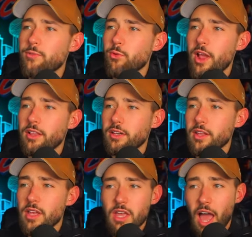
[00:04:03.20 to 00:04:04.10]
Franklin.
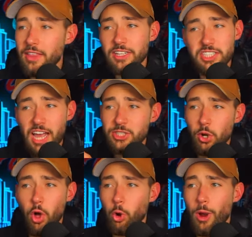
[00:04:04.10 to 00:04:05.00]
These guys are
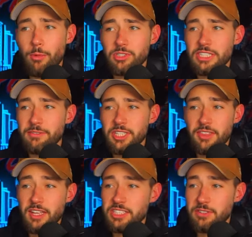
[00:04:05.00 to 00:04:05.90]
all great receivers. I
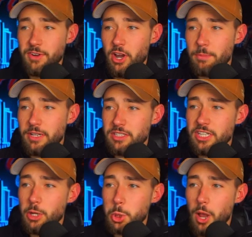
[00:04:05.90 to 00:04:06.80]
think this is a very big
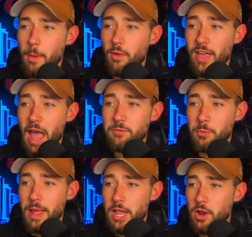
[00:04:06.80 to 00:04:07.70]
tier drop-off after
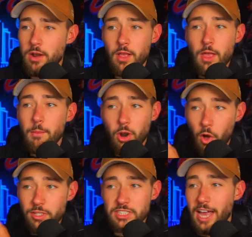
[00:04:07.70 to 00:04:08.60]
Baker, but
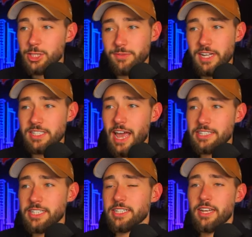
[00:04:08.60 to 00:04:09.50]
all these guys are
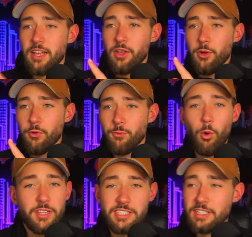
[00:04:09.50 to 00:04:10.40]
fantastic.
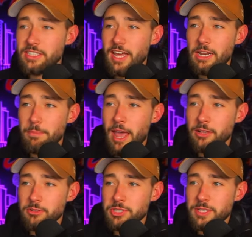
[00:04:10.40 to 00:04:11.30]
For the Cincinnati
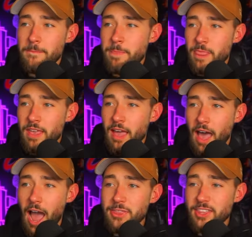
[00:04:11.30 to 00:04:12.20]
Bengals,
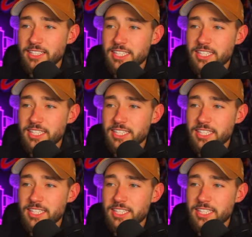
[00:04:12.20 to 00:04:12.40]
I think they